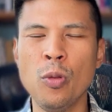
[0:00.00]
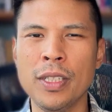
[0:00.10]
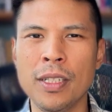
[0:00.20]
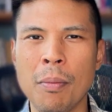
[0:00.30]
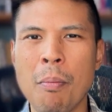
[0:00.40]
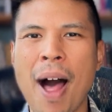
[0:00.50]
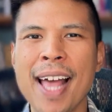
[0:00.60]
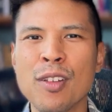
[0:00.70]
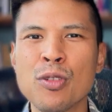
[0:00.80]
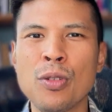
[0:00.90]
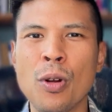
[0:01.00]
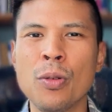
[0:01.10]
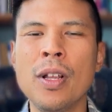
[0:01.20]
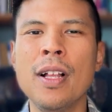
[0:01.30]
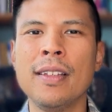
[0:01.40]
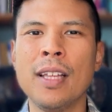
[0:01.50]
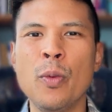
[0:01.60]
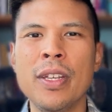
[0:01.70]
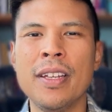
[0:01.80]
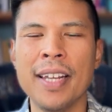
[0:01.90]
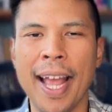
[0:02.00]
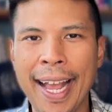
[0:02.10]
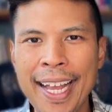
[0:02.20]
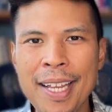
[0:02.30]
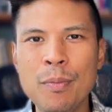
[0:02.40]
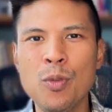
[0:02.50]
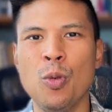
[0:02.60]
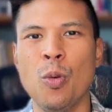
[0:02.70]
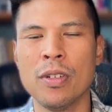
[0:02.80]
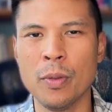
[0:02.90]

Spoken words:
We need a milestone that we can aim towards,